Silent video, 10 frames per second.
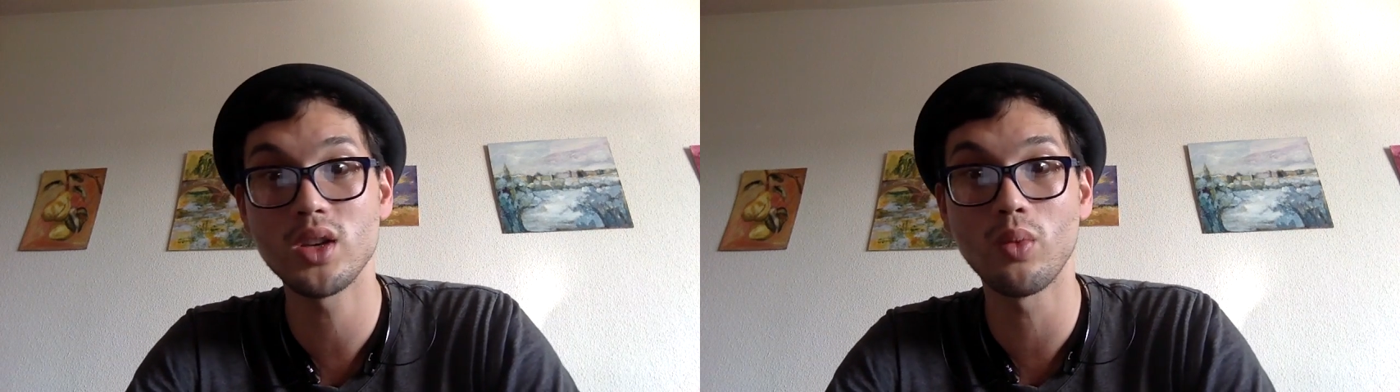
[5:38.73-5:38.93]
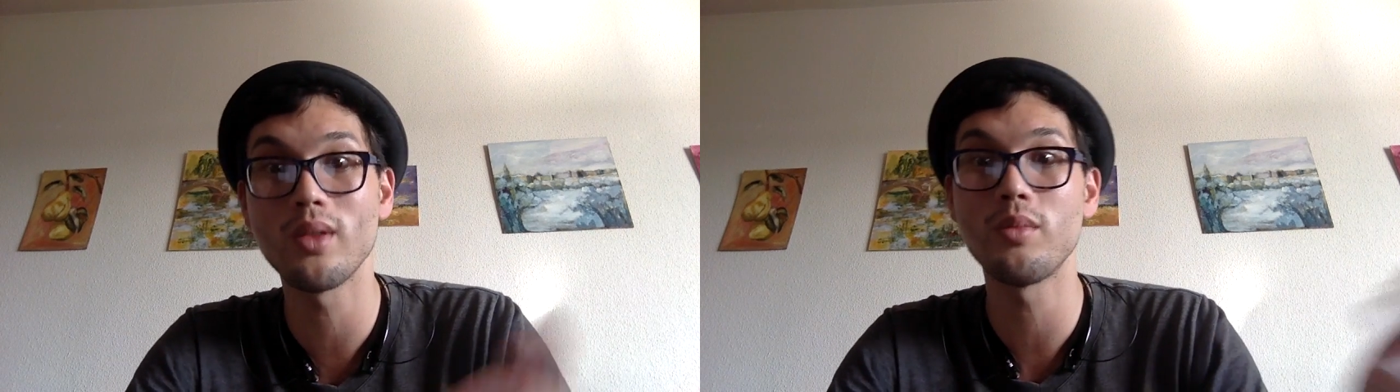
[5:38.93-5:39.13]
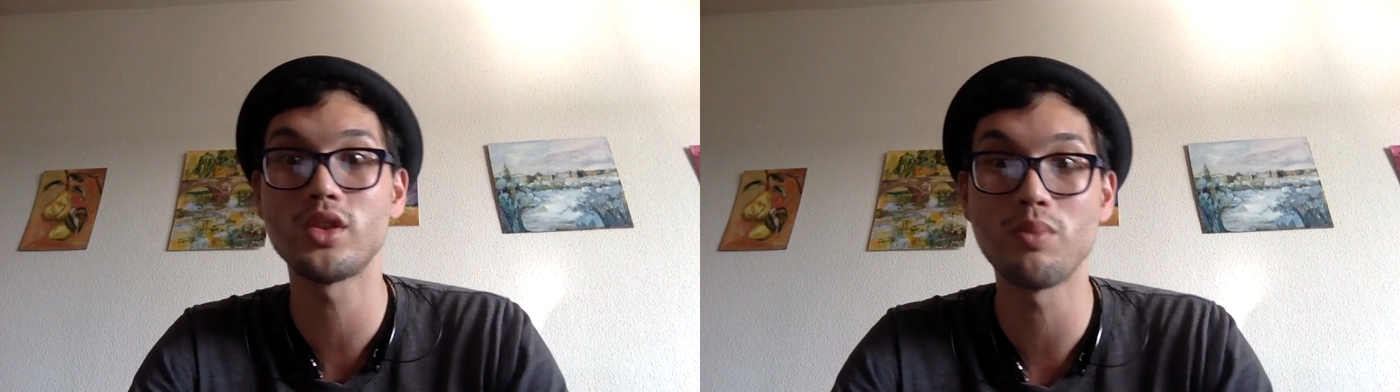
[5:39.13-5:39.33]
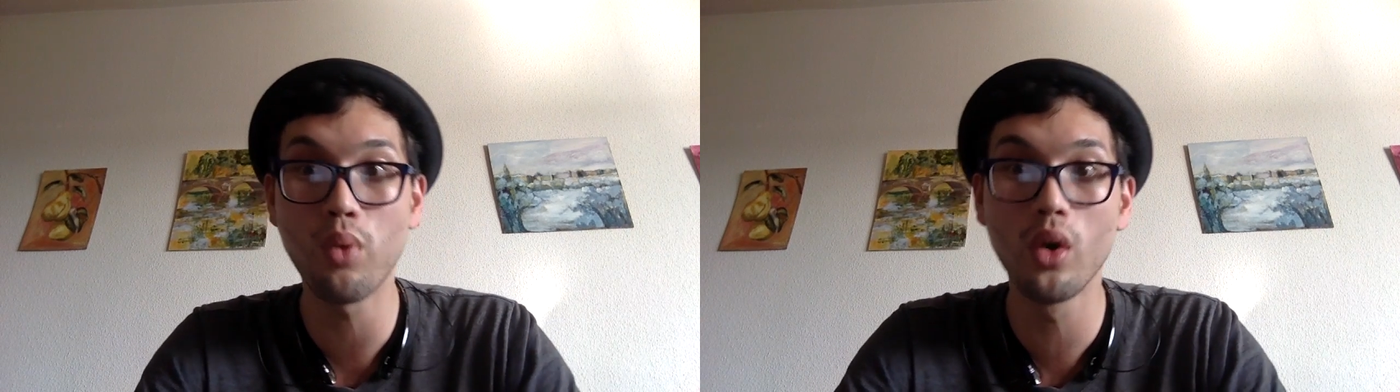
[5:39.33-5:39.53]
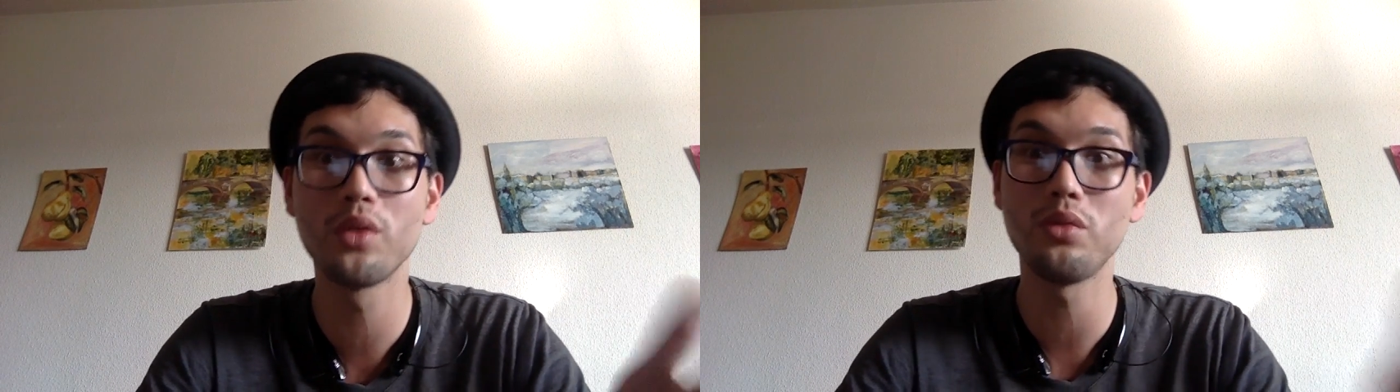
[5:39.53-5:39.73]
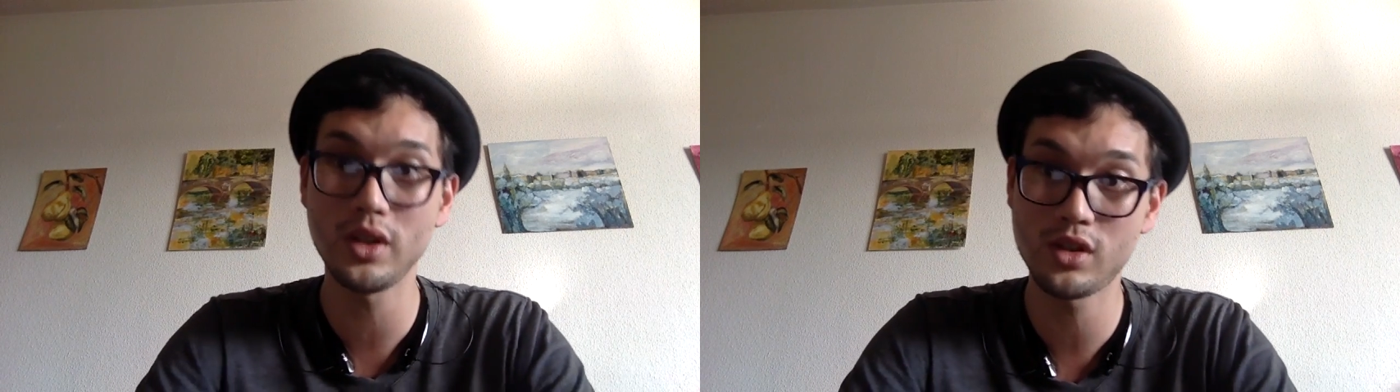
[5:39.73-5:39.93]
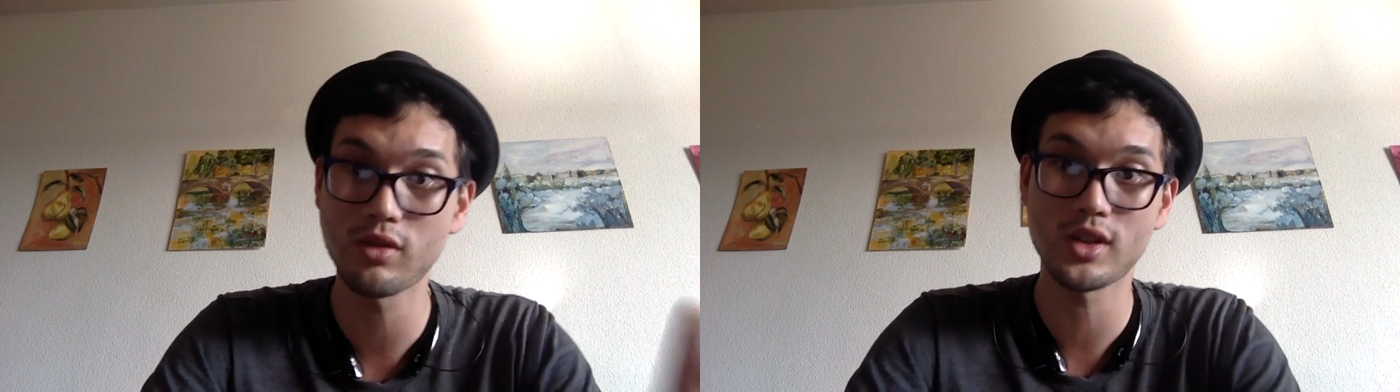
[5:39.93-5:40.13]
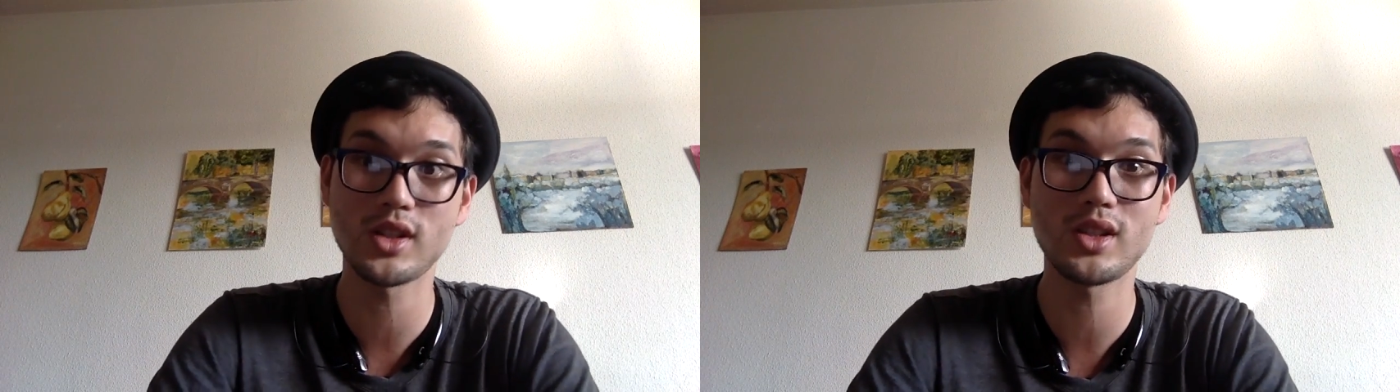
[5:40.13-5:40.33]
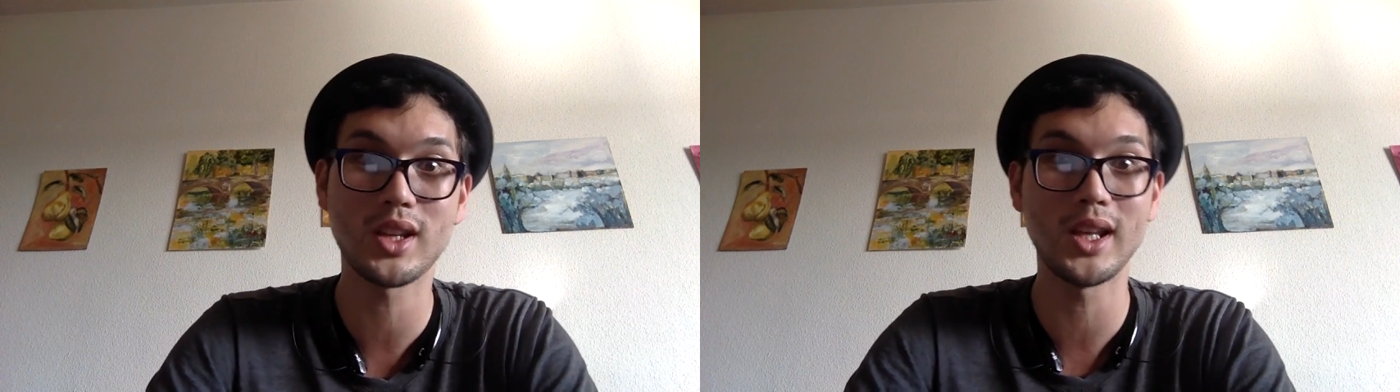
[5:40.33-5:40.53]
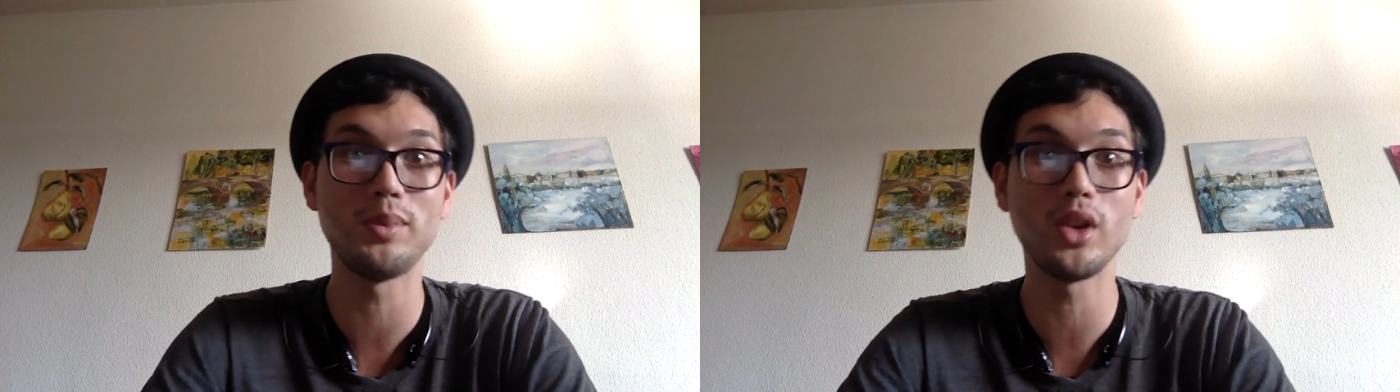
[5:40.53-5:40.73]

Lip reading: one of the most important resources to keep you